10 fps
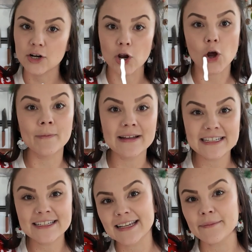
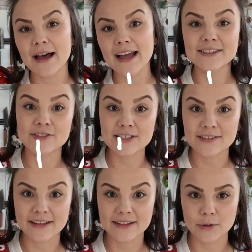Raumati summer. It's just
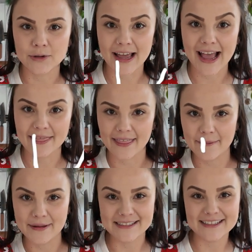around the corner and
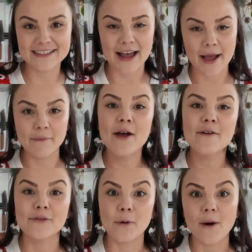that means it's time
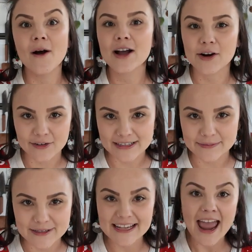for
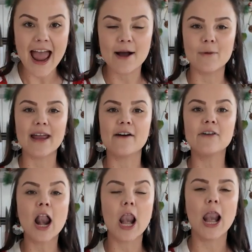Christmas. And we
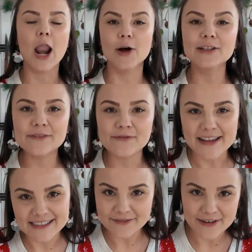have loads of
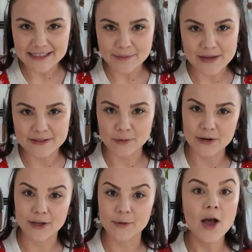festive recipes for
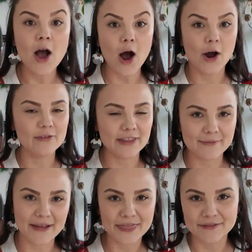you over the
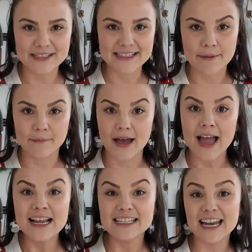month of December.
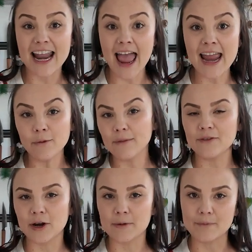Today, we've
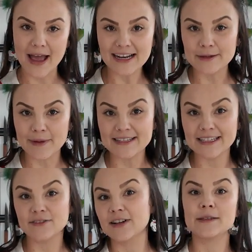got a back to
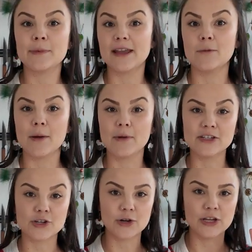basics recipe where we
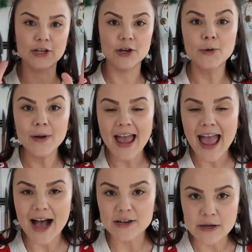show you
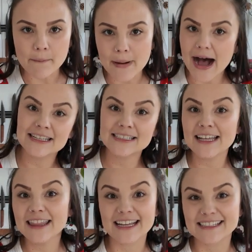how to
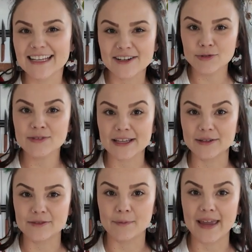master the essential
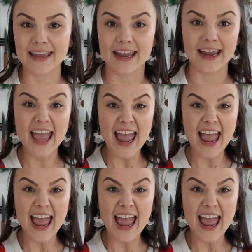skills of baking,